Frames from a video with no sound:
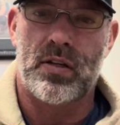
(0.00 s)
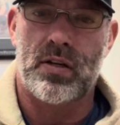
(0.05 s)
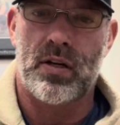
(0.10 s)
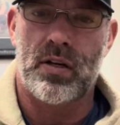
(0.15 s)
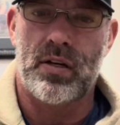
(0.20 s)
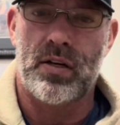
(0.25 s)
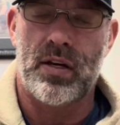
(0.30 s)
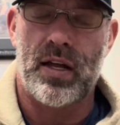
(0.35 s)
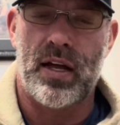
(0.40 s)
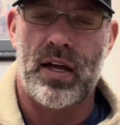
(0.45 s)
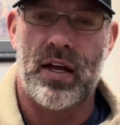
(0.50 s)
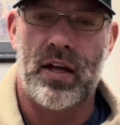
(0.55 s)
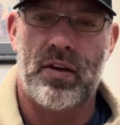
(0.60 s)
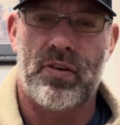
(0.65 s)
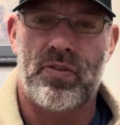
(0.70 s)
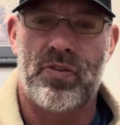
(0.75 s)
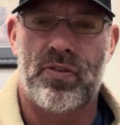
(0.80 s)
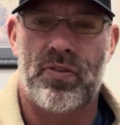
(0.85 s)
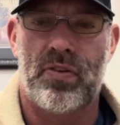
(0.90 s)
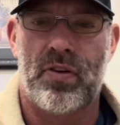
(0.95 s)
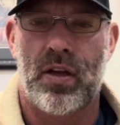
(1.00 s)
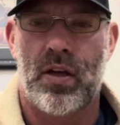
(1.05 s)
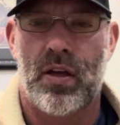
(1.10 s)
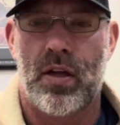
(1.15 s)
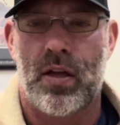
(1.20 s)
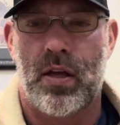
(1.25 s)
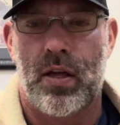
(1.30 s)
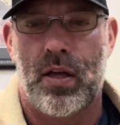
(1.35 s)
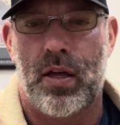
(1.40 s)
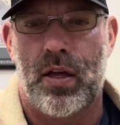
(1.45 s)
cut it in half,
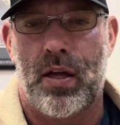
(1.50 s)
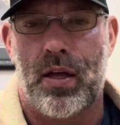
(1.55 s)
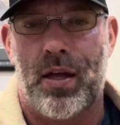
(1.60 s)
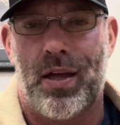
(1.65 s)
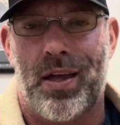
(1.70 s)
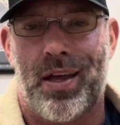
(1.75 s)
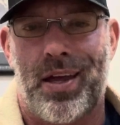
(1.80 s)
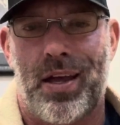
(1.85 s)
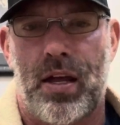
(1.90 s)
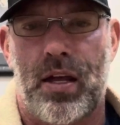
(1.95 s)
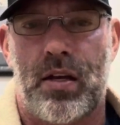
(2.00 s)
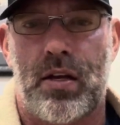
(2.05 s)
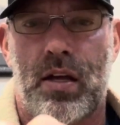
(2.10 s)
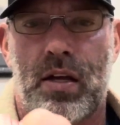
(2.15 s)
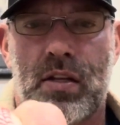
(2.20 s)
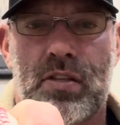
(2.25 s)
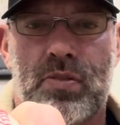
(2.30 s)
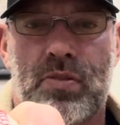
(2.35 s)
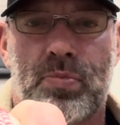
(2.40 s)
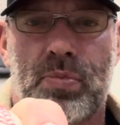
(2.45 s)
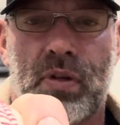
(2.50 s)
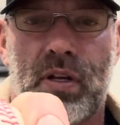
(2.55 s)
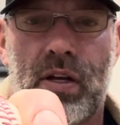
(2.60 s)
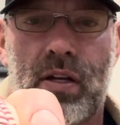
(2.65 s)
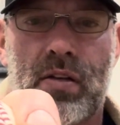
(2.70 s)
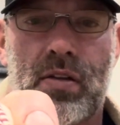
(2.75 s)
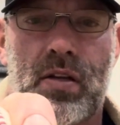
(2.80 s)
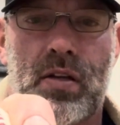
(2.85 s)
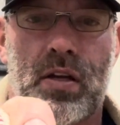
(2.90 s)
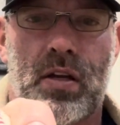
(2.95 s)
and a
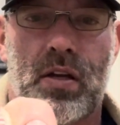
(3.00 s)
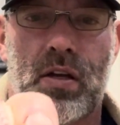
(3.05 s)
split.